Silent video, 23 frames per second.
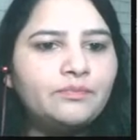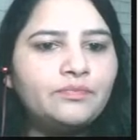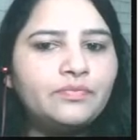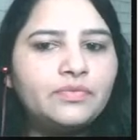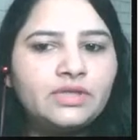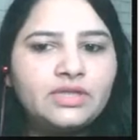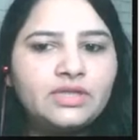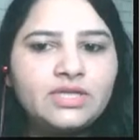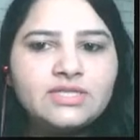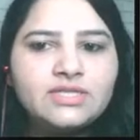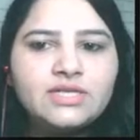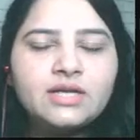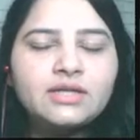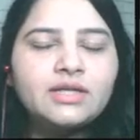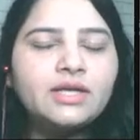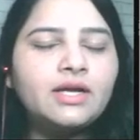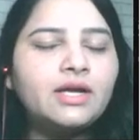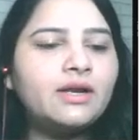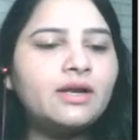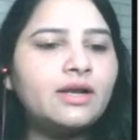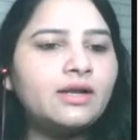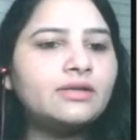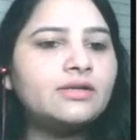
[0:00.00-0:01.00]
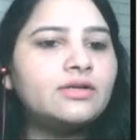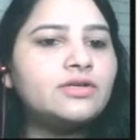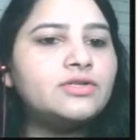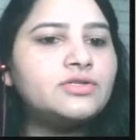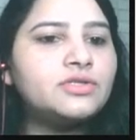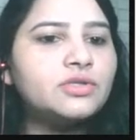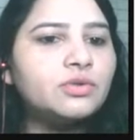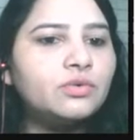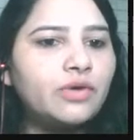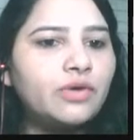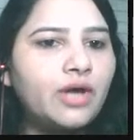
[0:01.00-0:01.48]
These are the
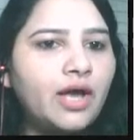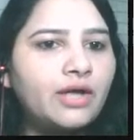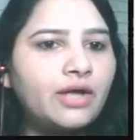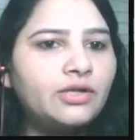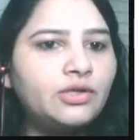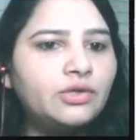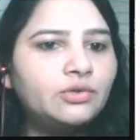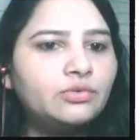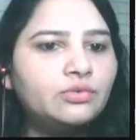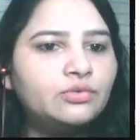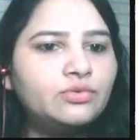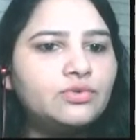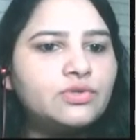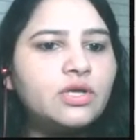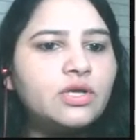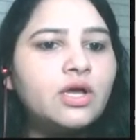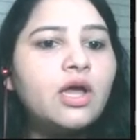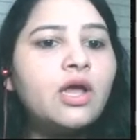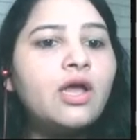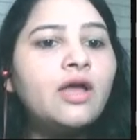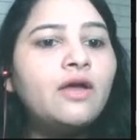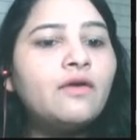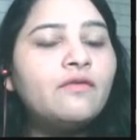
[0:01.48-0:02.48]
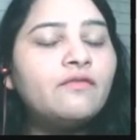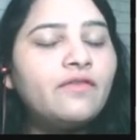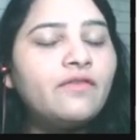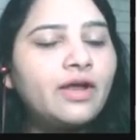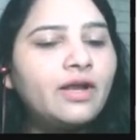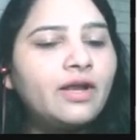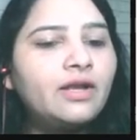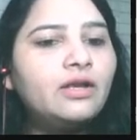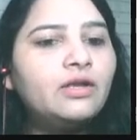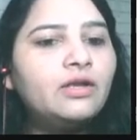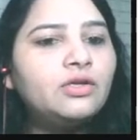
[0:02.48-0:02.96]
connectors you can use
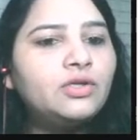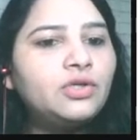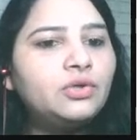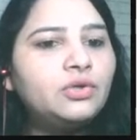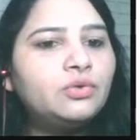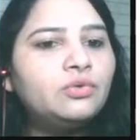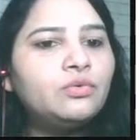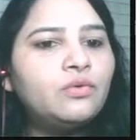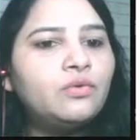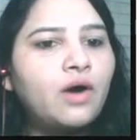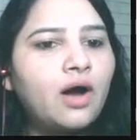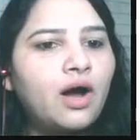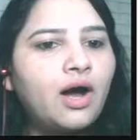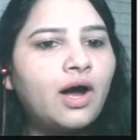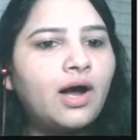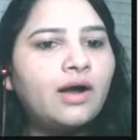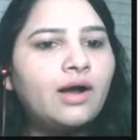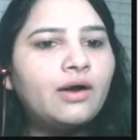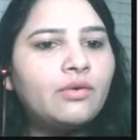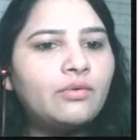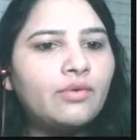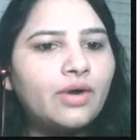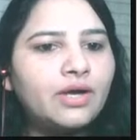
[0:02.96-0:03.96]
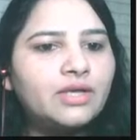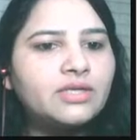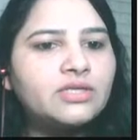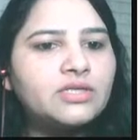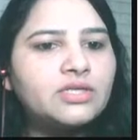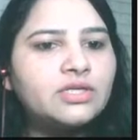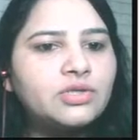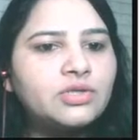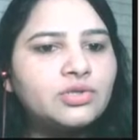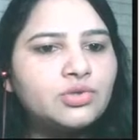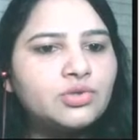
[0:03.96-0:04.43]
when you are
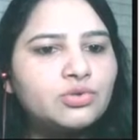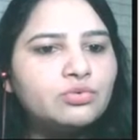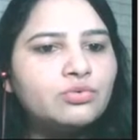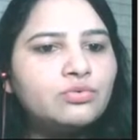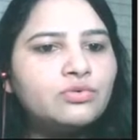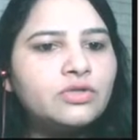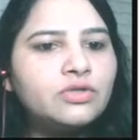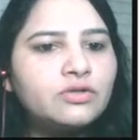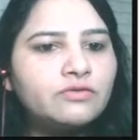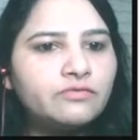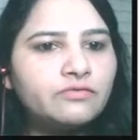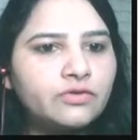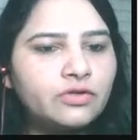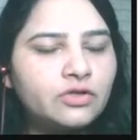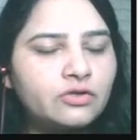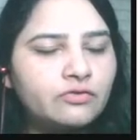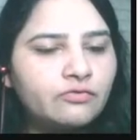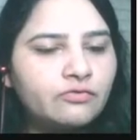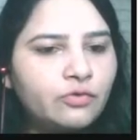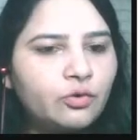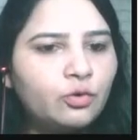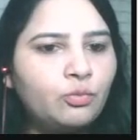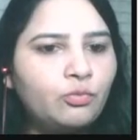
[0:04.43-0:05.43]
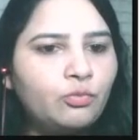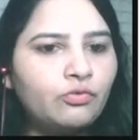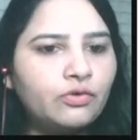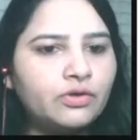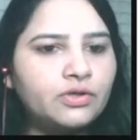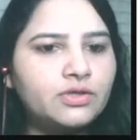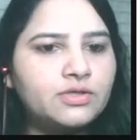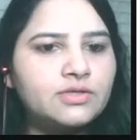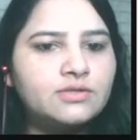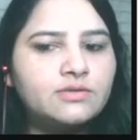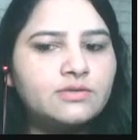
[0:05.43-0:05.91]
writing two different
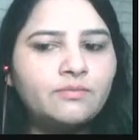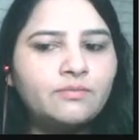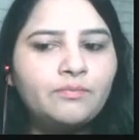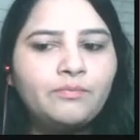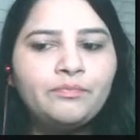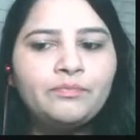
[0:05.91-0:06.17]
viewpoints.